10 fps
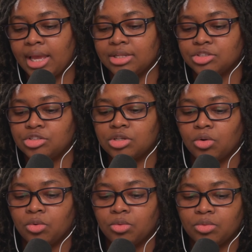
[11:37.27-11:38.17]
And
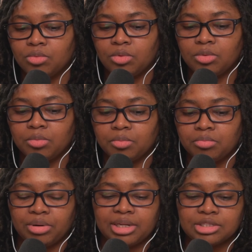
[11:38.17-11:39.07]
so,
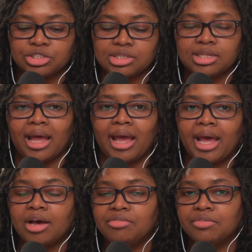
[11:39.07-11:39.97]
but it's just a
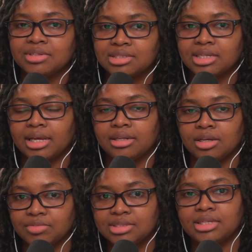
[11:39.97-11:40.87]
half of a second
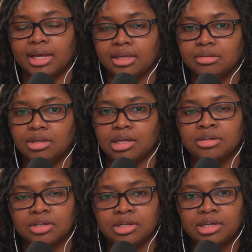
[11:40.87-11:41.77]

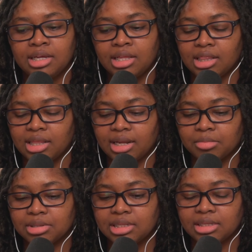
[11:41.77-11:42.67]
that
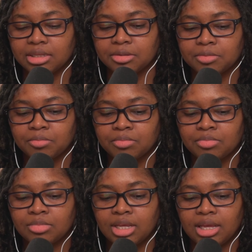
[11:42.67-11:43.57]
I'm thinking,
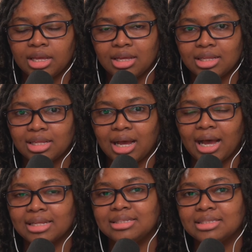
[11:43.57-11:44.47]

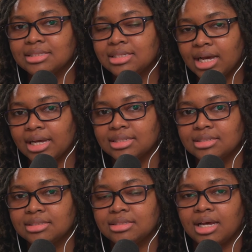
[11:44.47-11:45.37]
I did not
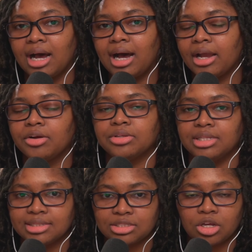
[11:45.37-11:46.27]
hire
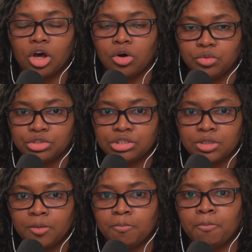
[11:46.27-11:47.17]
this coach
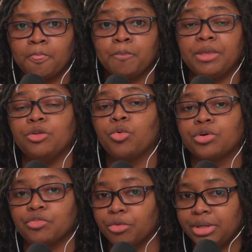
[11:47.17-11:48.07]
in
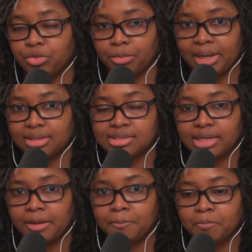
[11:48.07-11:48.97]
order for me to remain the
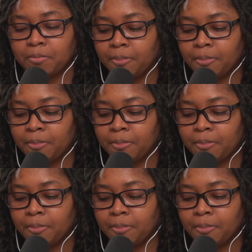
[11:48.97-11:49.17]
same.